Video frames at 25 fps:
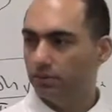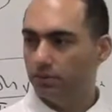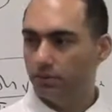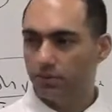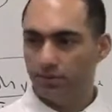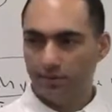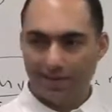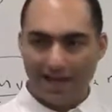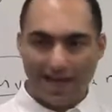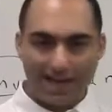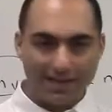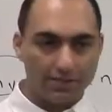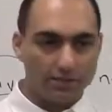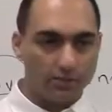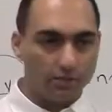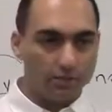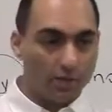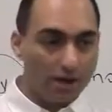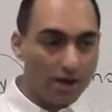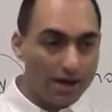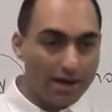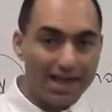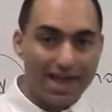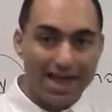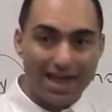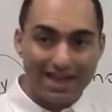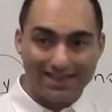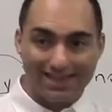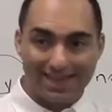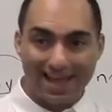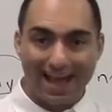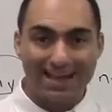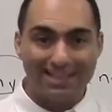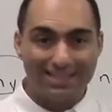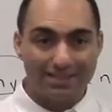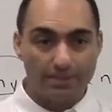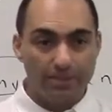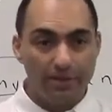So that's why and
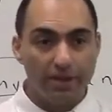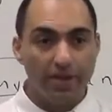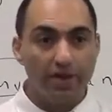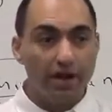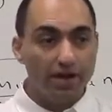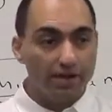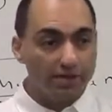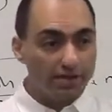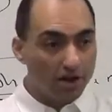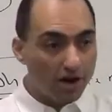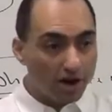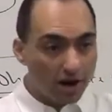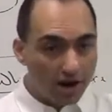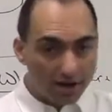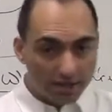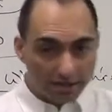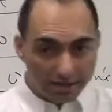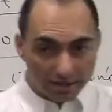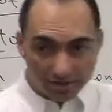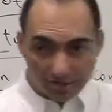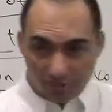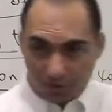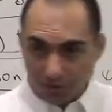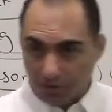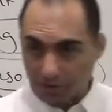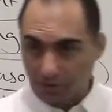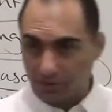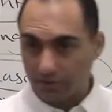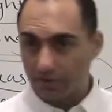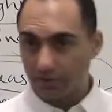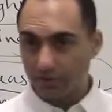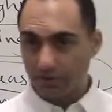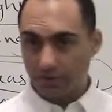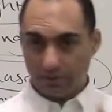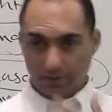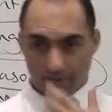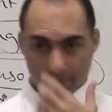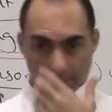that's because are different.
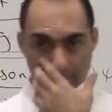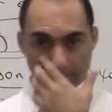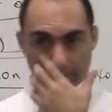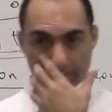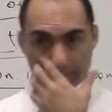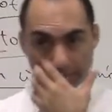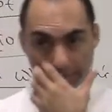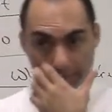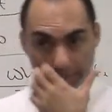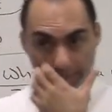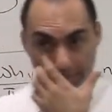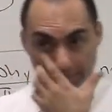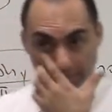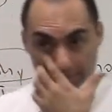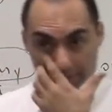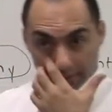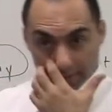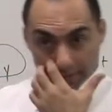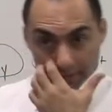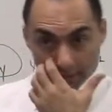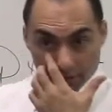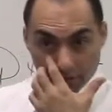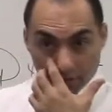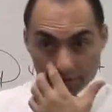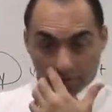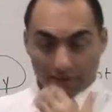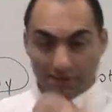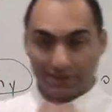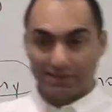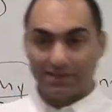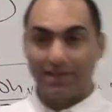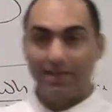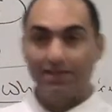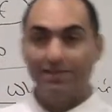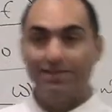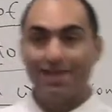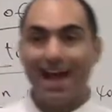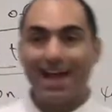So if I
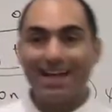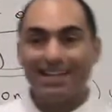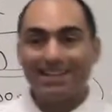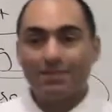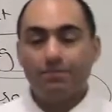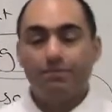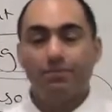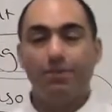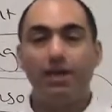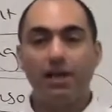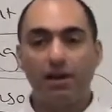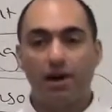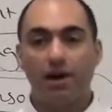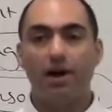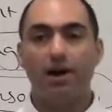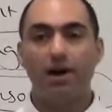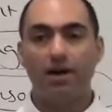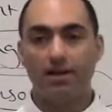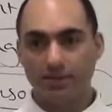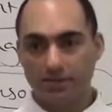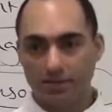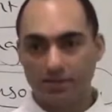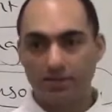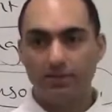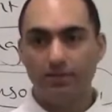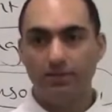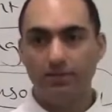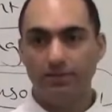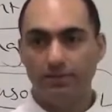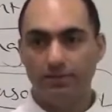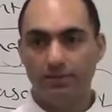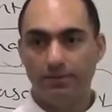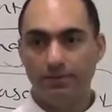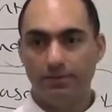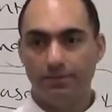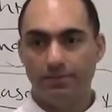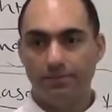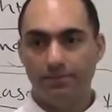say that's because,
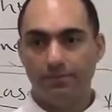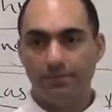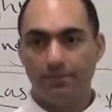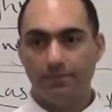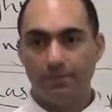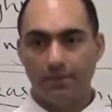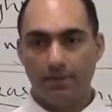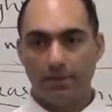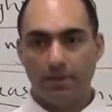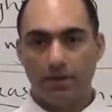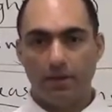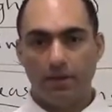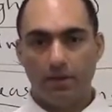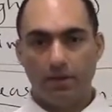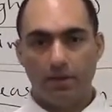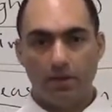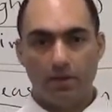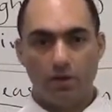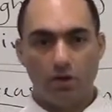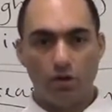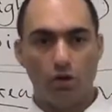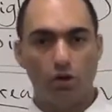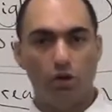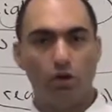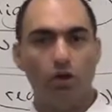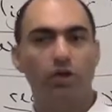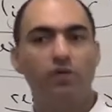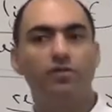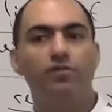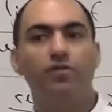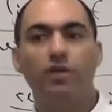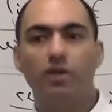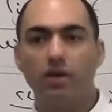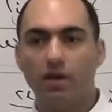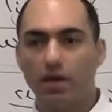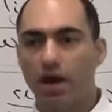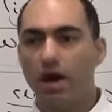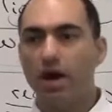you're looking
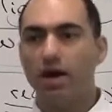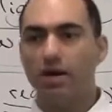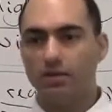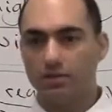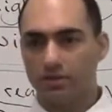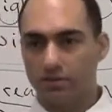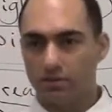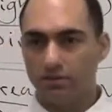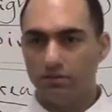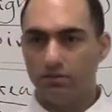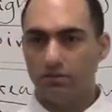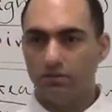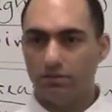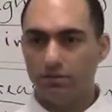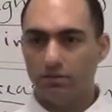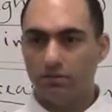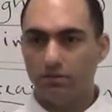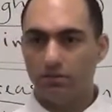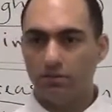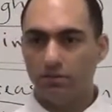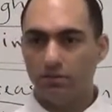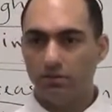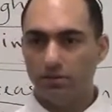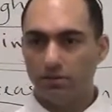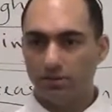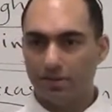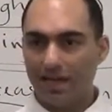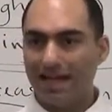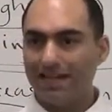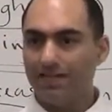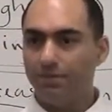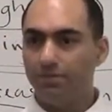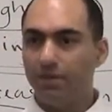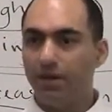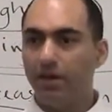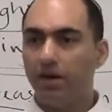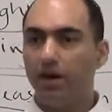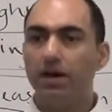for the cause.
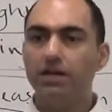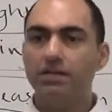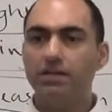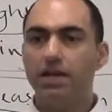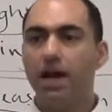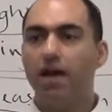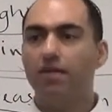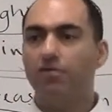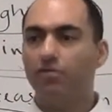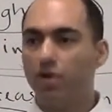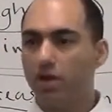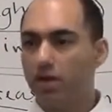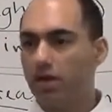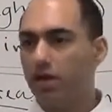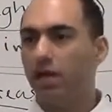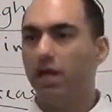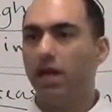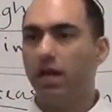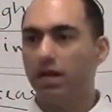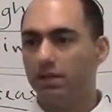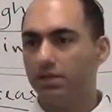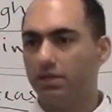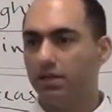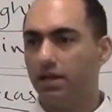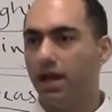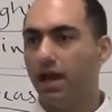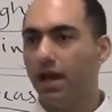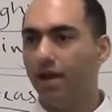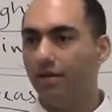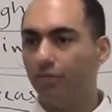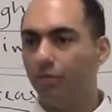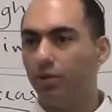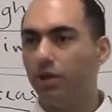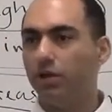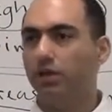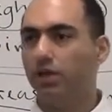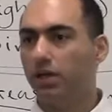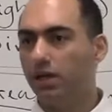That's because I have run a lot. I
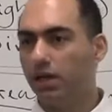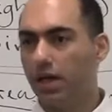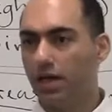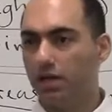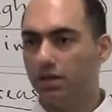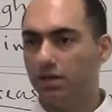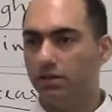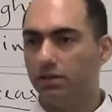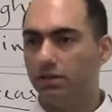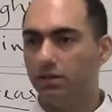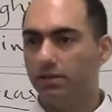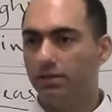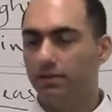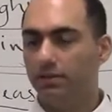have worked a lot.